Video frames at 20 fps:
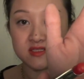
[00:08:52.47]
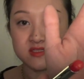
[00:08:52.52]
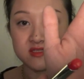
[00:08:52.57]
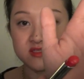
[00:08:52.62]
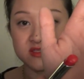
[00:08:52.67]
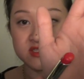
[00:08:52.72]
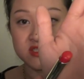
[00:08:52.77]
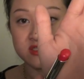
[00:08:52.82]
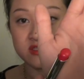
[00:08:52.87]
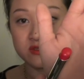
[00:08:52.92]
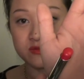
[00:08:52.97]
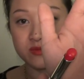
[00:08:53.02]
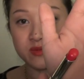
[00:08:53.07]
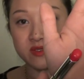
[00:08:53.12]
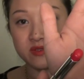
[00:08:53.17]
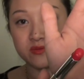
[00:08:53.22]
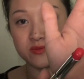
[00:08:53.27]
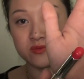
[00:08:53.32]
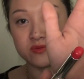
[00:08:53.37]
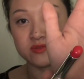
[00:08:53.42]
Looks a little
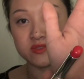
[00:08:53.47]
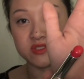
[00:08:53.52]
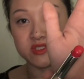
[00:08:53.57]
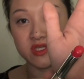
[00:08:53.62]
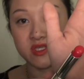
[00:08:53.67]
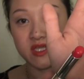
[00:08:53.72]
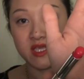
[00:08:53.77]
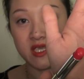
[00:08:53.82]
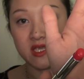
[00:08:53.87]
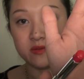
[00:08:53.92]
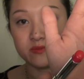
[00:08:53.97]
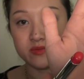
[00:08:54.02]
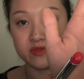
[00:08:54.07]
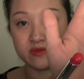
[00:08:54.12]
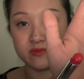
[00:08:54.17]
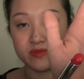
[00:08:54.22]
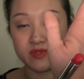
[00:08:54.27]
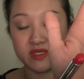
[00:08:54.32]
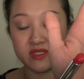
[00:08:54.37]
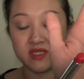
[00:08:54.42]
bit orange on
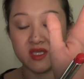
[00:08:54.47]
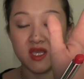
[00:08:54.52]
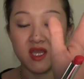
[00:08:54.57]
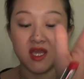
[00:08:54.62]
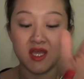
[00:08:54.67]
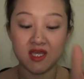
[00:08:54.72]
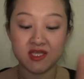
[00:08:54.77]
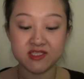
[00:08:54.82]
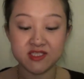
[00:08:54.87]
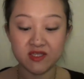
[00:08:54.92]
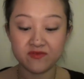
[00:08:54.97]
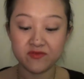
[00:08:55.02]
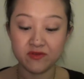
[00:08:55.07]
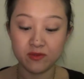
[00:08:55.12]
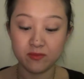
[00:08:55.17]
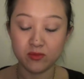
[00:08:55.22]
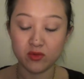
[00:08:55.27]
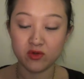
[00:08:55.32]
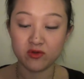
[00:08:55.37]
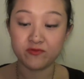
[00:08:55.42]
camera, but it's
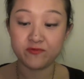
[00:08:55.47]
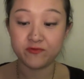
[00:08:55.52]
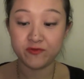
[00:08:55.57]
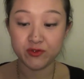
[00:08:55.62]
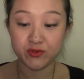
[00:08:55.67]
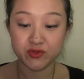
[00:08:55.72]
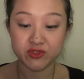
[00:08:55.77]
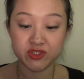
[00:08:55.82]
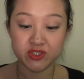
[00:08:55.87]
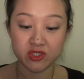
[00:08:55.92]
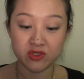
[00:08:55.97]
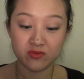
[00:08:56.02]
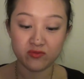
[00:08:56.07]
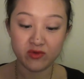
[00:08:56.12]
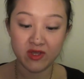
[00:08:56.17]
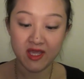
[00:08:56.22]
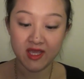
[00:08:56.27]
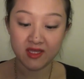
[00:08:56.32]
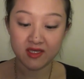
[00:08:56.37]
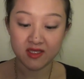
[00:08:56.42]
definitely more fuchsia
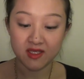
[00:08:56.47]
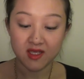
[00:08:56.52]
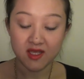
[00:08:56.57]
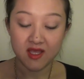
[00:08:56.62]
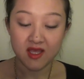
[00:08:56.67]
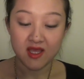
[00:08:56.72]
red.